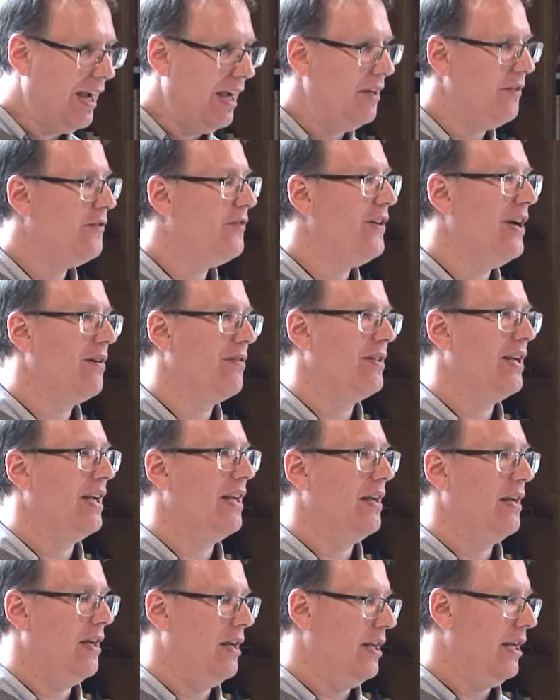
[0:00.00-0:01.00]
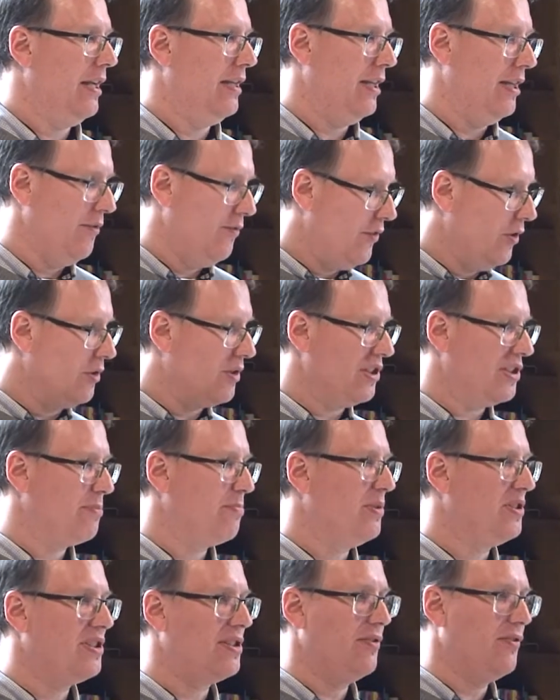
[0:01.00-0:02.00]
and found a, uh, and he focused
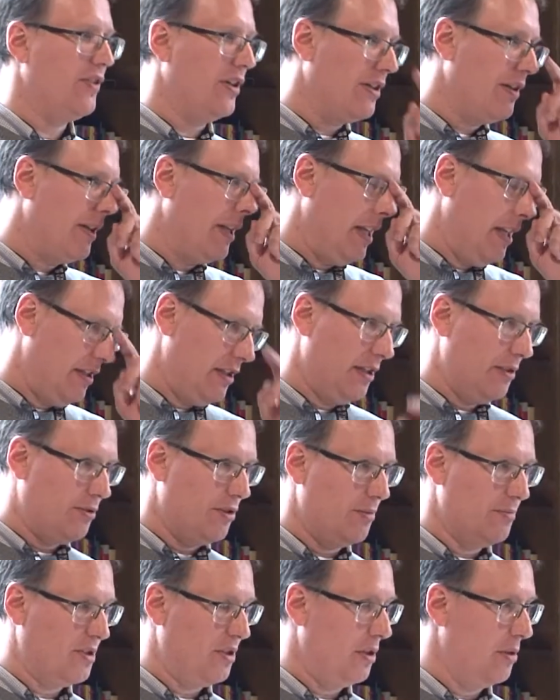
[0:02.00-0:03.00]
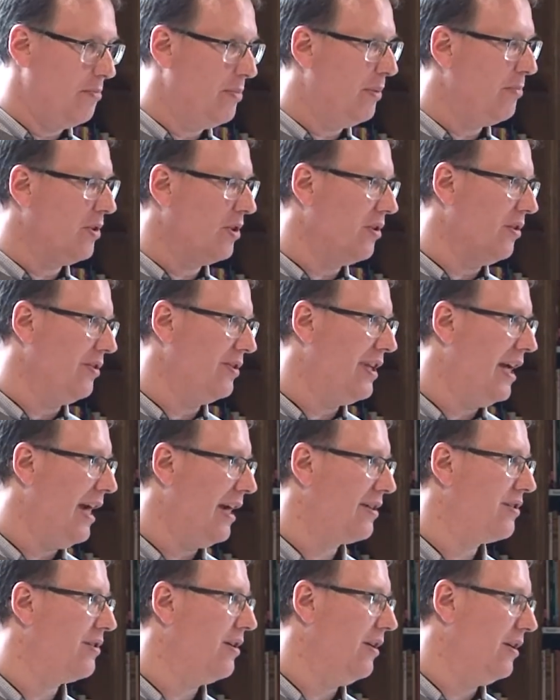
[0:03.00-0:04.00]
specifically in the terms of the biblical
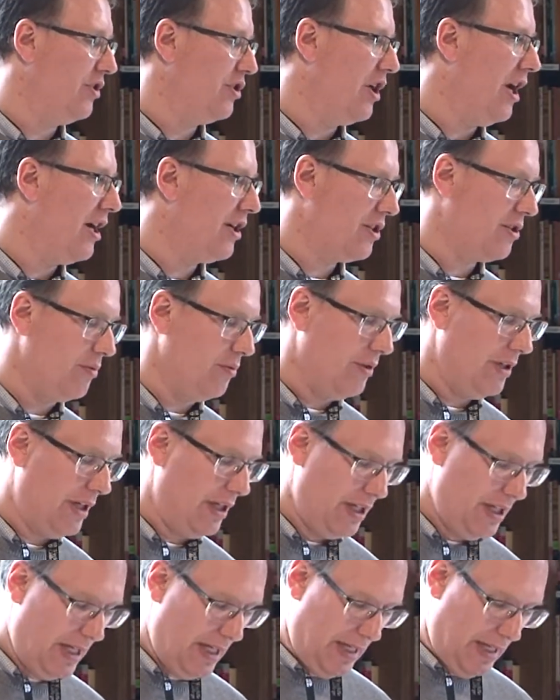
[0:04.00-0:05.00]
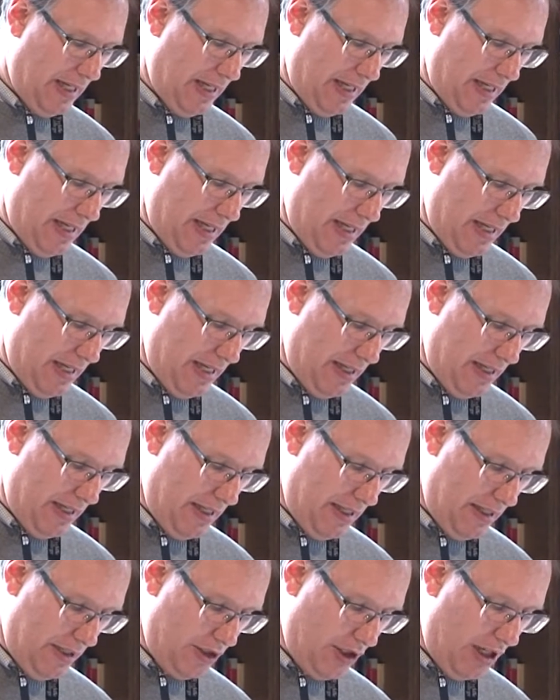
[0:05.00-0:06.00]
text on Joshua.
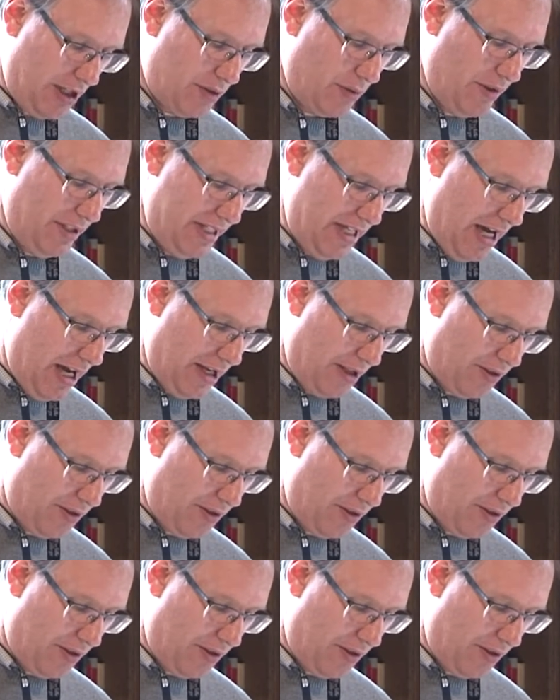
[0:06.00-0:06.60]
Uh, Joshua 9